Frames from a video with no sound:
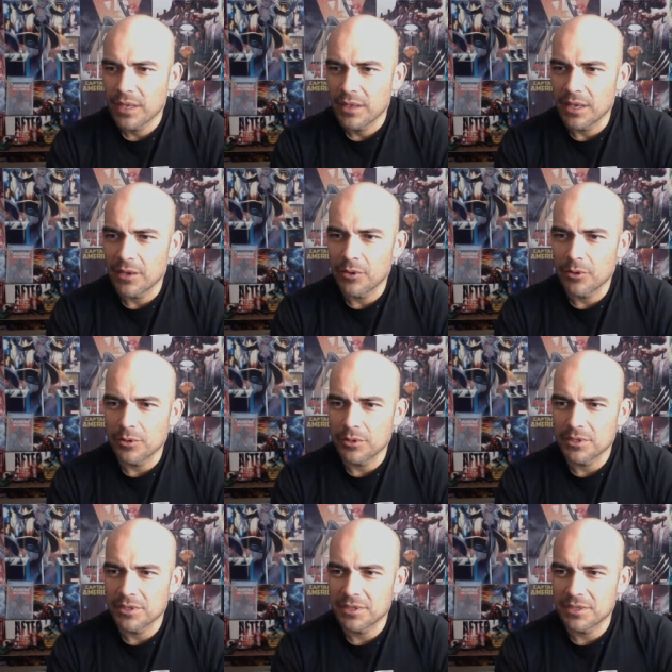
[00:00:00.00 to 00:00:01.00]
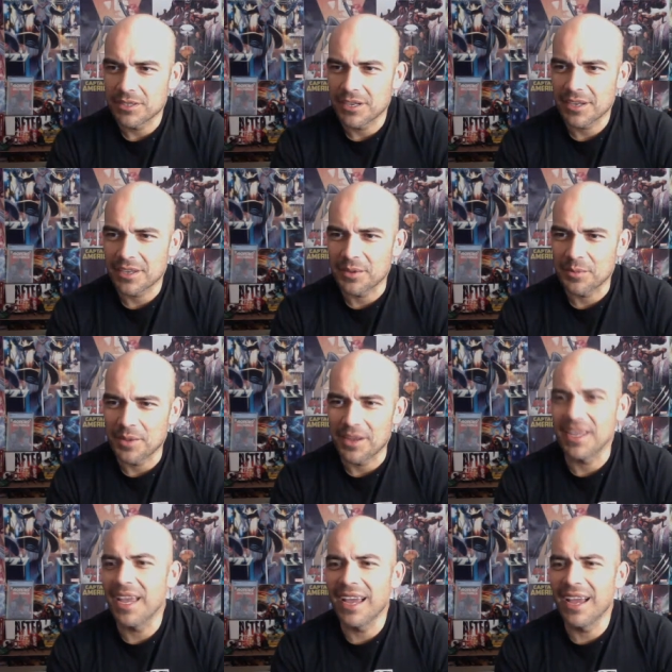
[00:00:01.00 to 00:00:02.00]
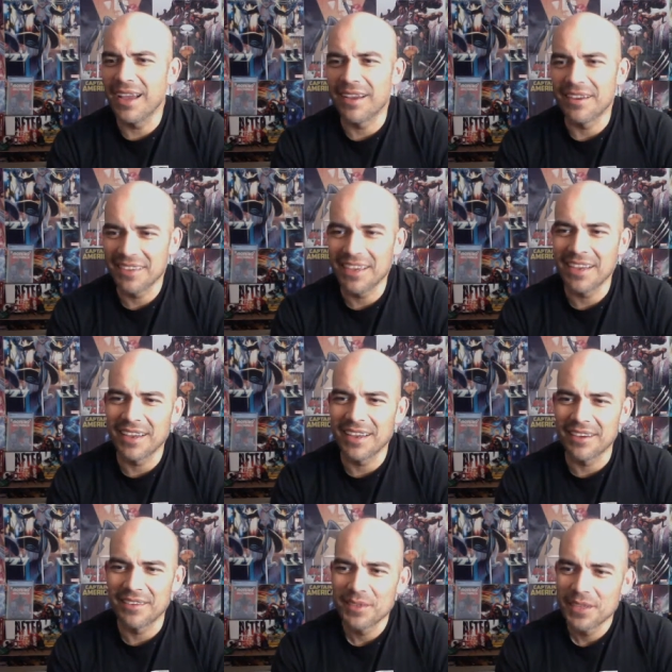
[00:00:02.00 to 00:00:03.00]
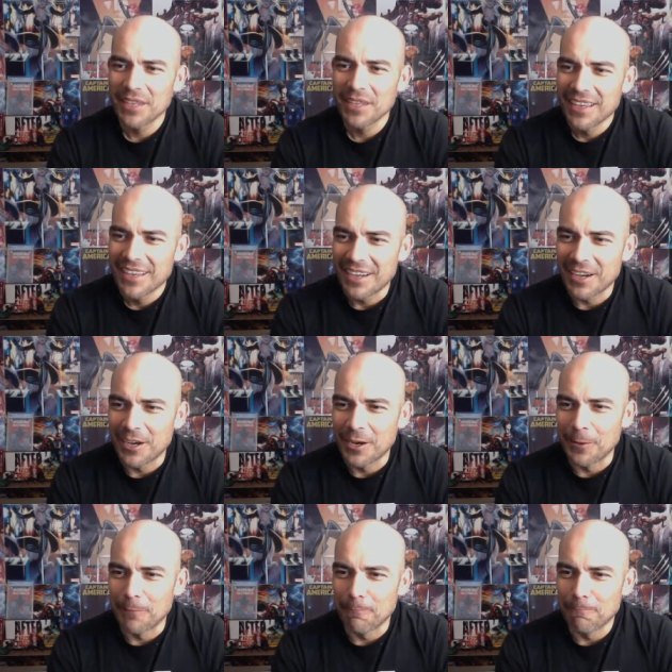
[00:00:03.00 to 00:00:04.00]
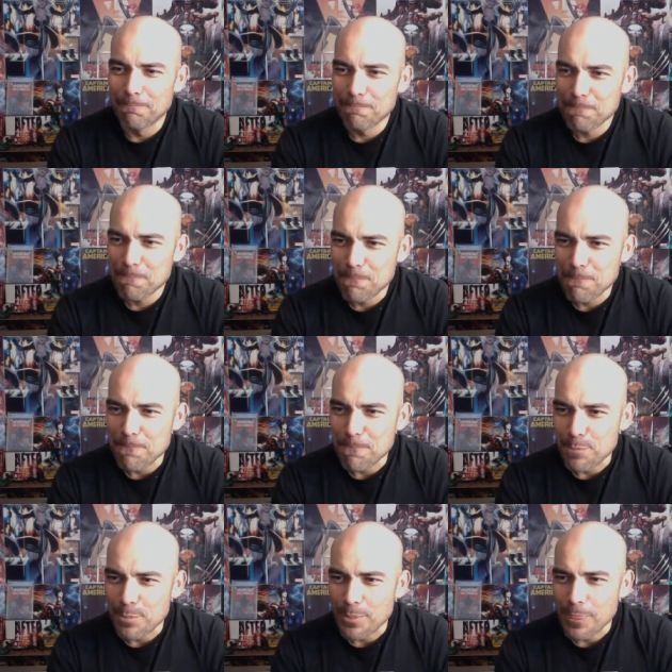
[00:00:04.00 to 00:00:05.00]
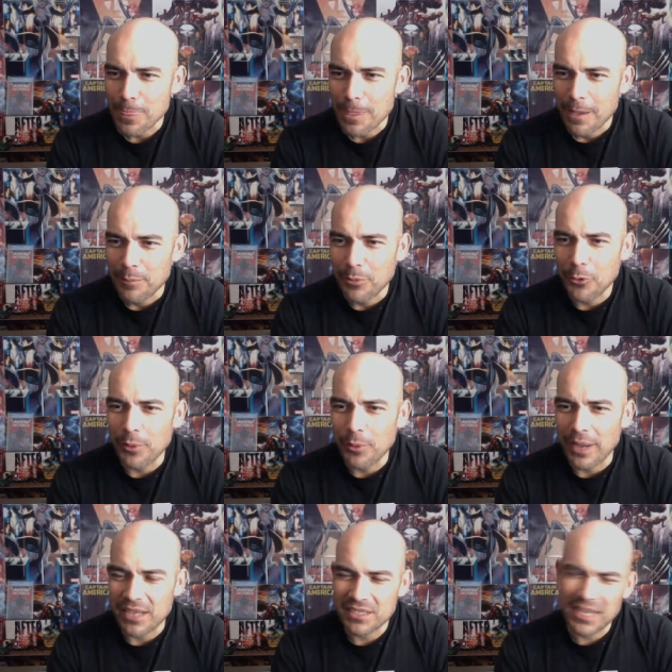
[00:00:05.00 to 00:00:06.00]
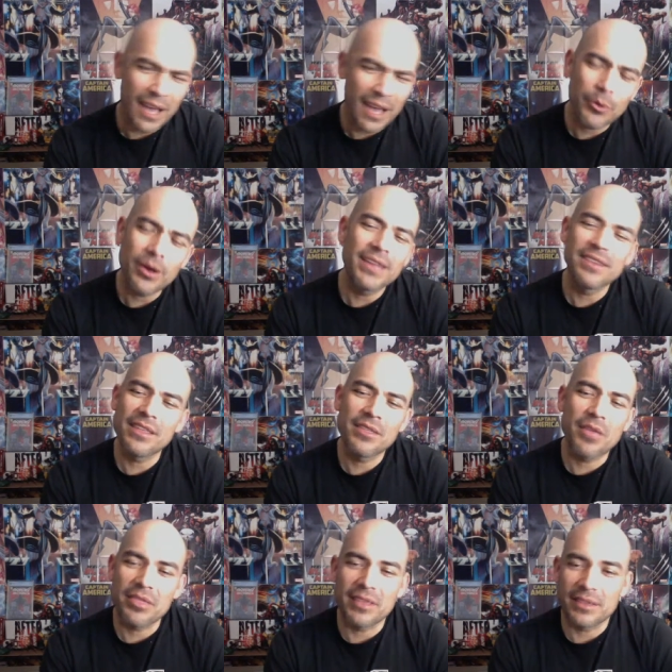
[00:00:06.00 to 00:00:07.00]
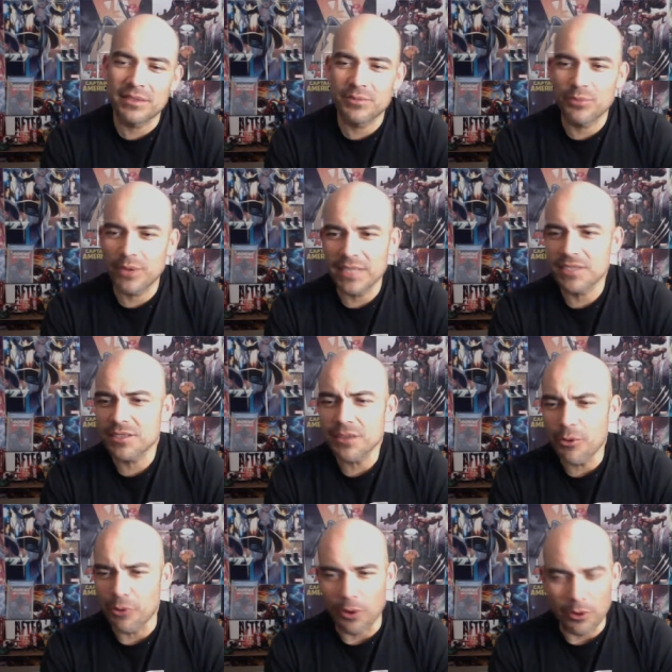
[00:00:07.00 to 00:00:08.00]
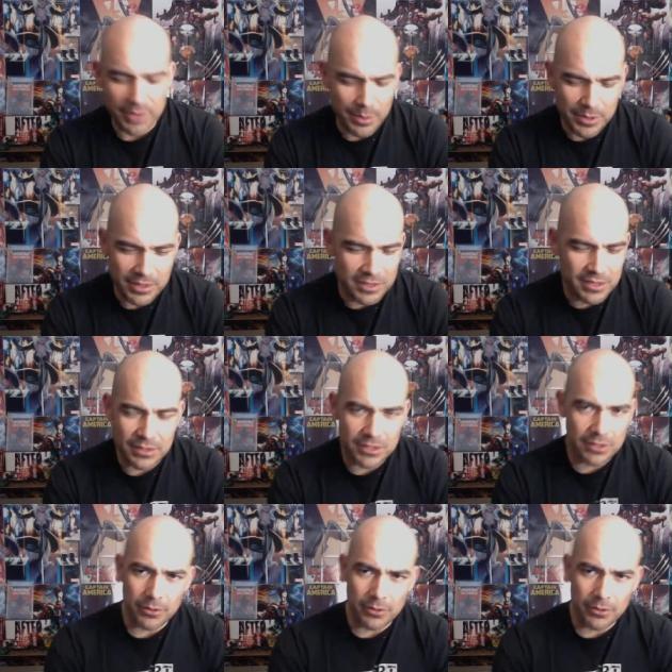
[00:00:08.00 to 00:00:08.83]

Yeah, you're always talking about... Yeah. Poor Max. Yeah, well, and Snow knows. I mean, Snow